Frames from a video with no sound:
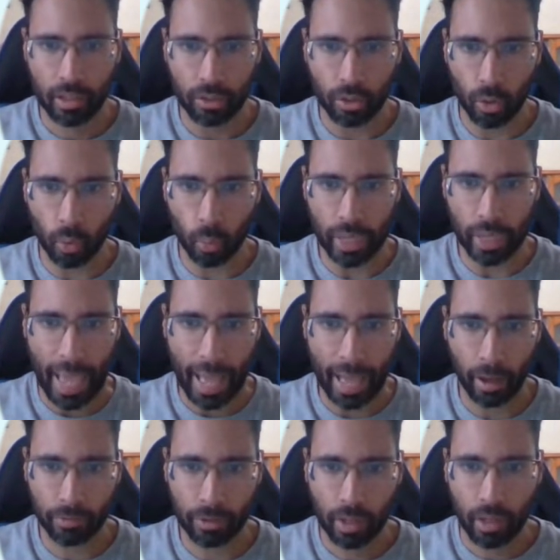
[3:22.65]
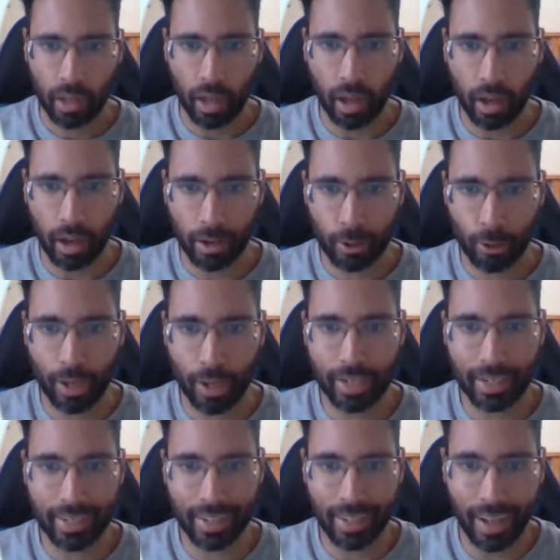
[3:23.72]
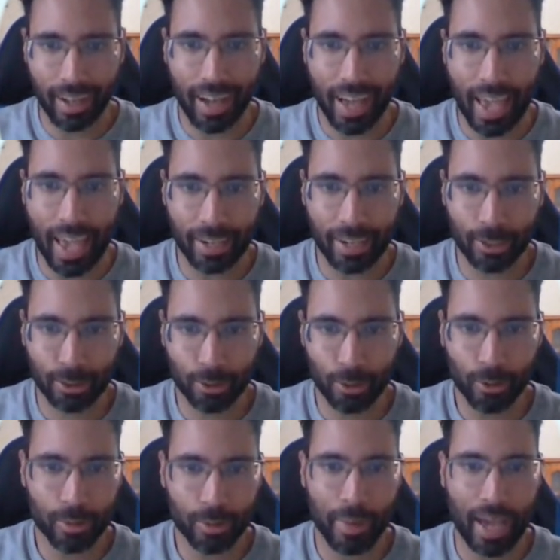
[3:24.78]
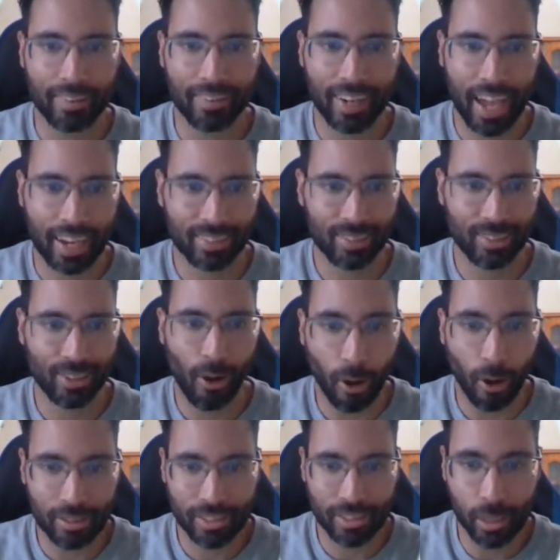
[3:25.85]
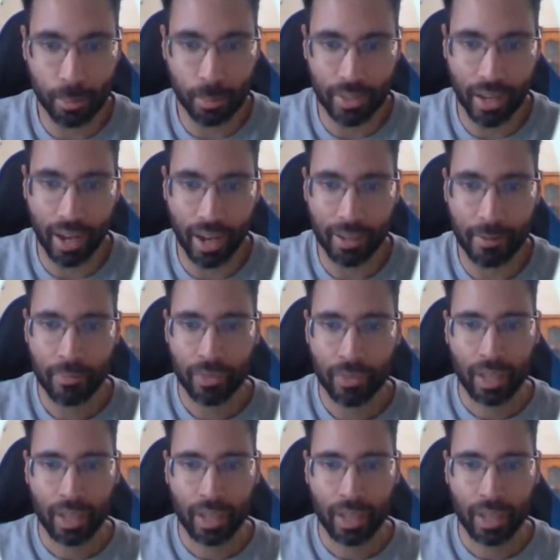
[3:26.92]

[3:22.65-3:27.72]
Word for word: you know, we have uh, created a, a head and shoulder pattern actually on C P I.